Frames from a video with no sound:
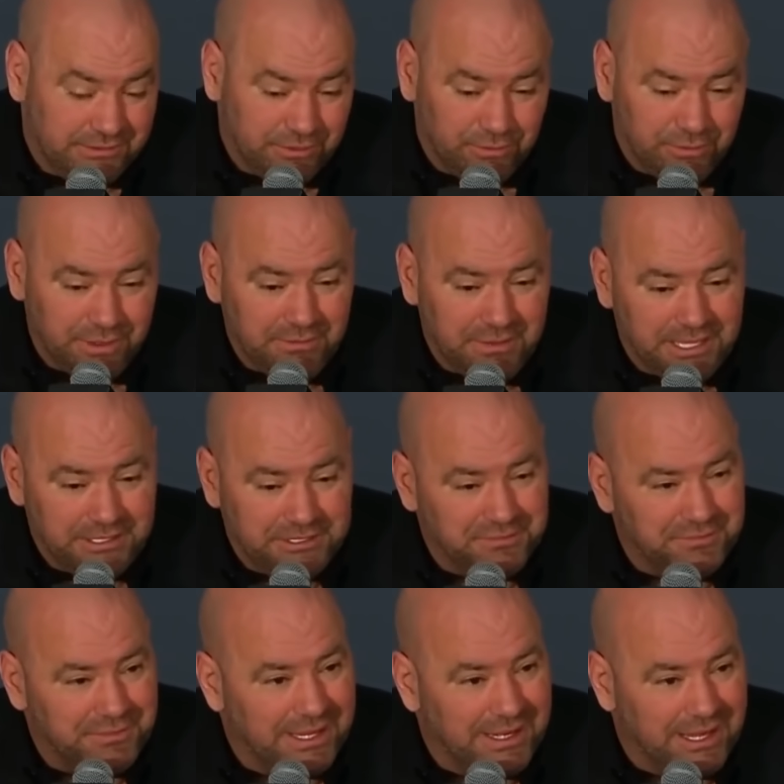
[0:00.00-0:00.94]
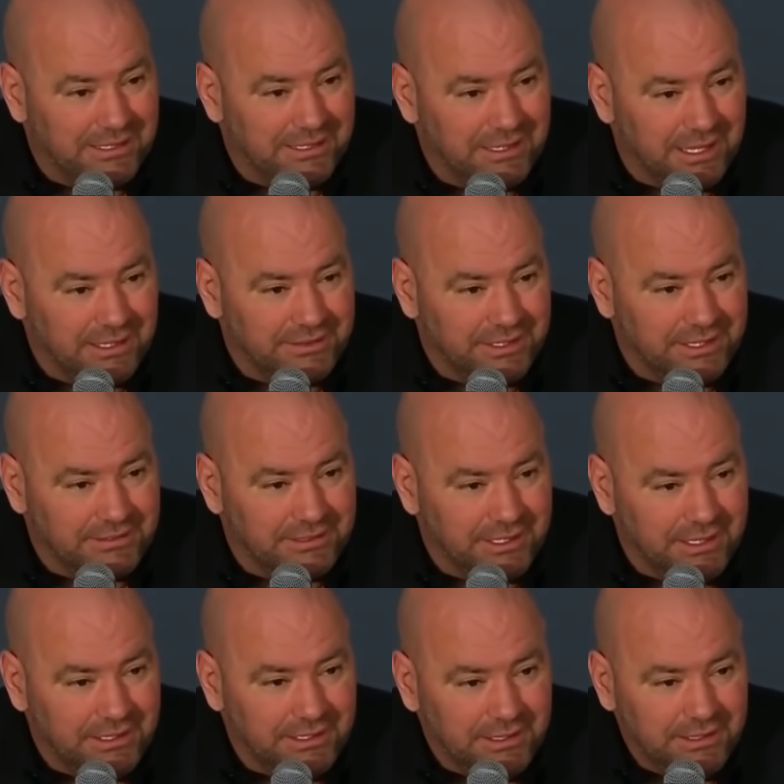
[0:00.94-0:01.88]
you rematch him, man. I, I, think
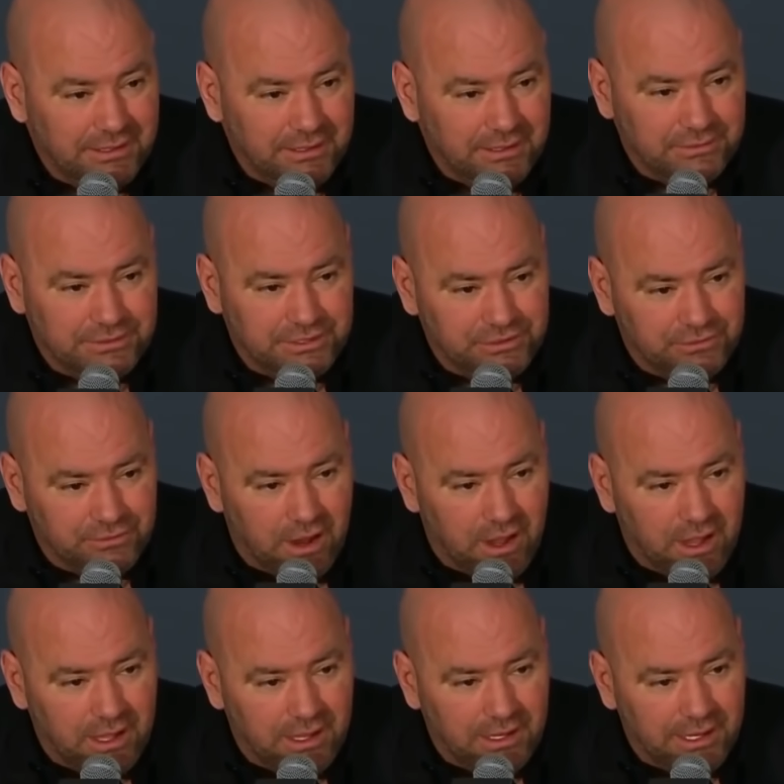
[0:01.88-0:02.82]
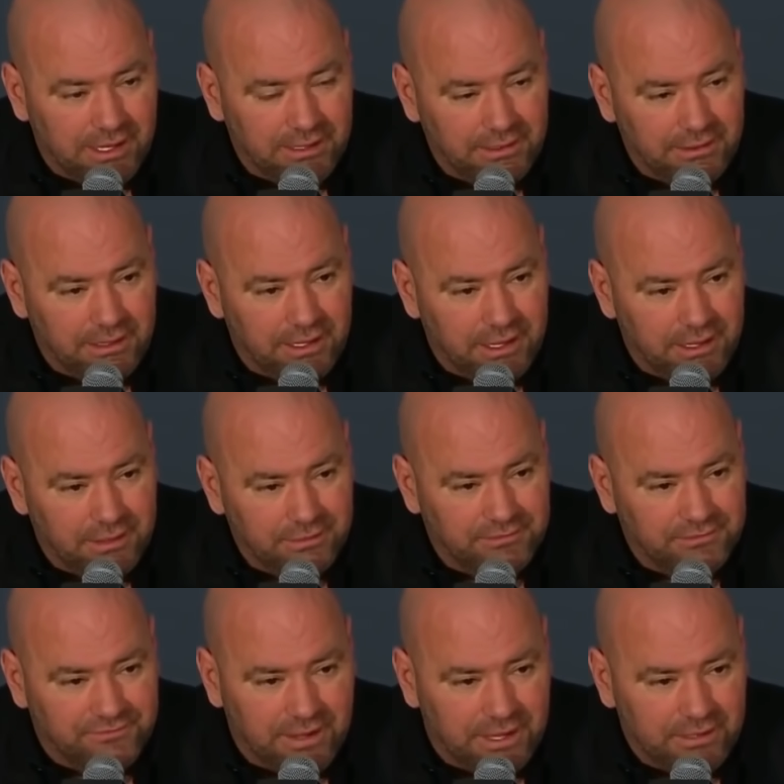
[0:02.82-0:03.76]
that it was a draw, and uh,
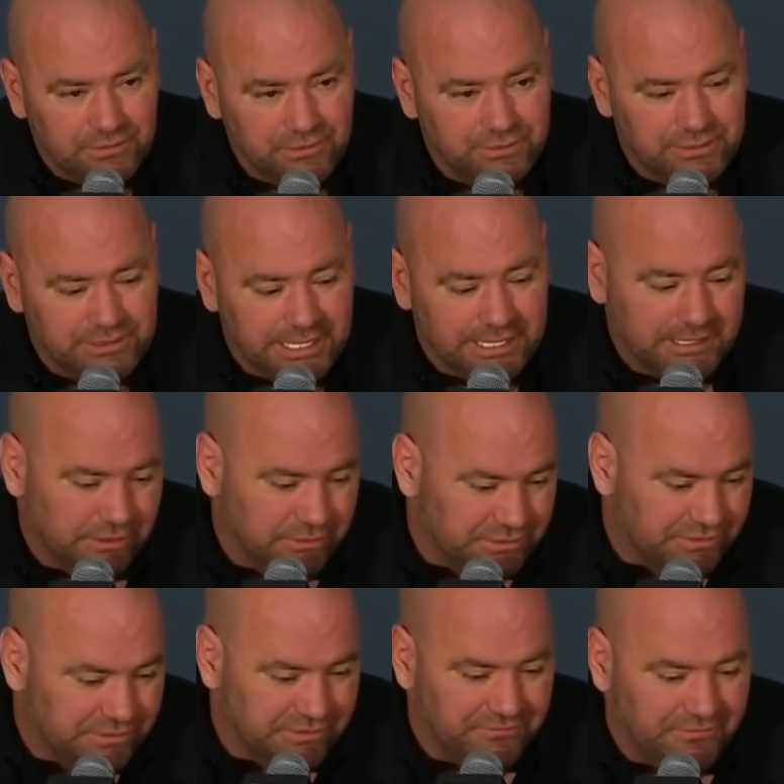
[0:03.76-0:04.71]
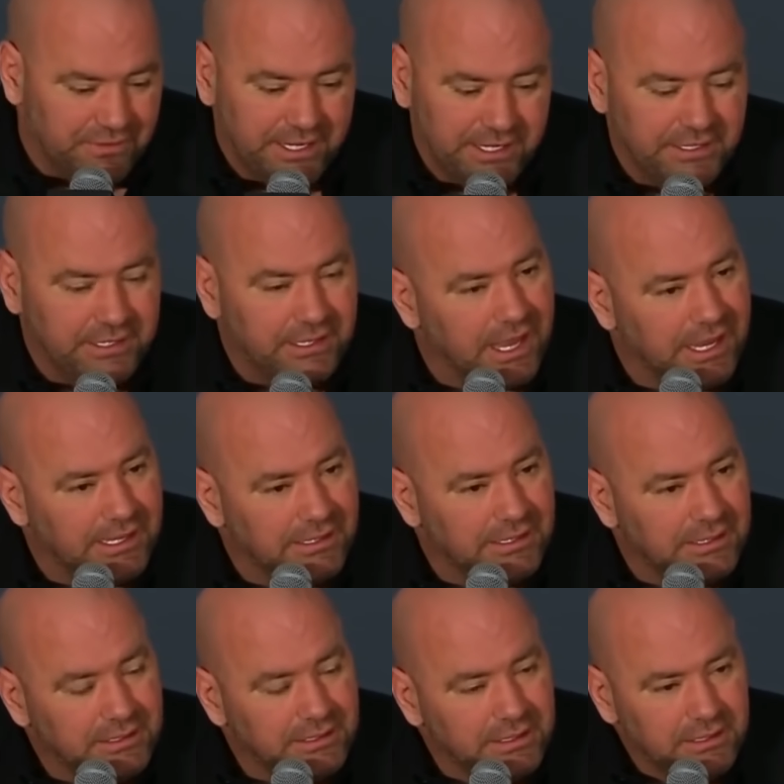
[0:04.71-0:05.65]
the fight was ridiculous. It was the fight of the night
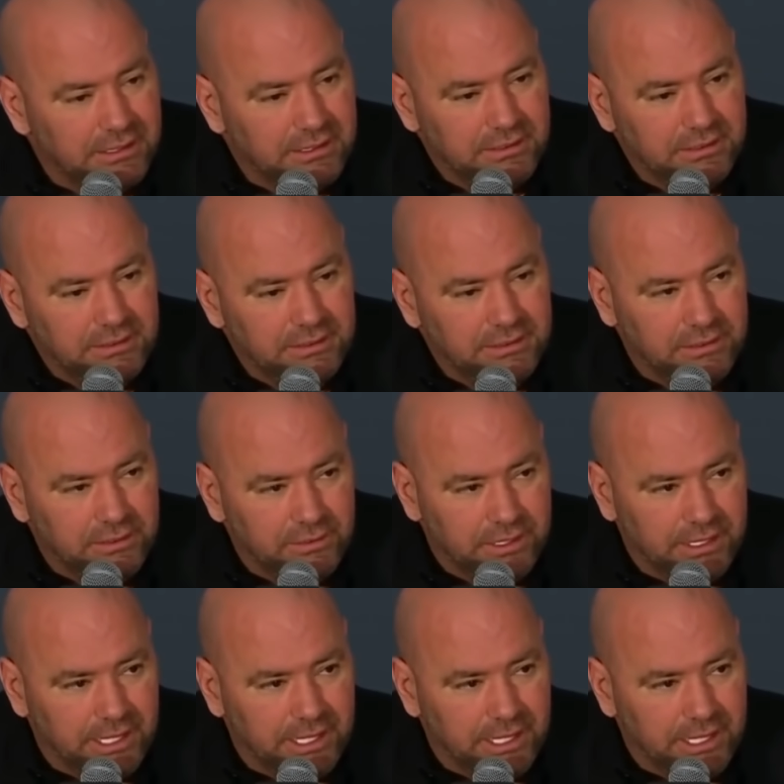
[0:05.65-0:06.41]
you do it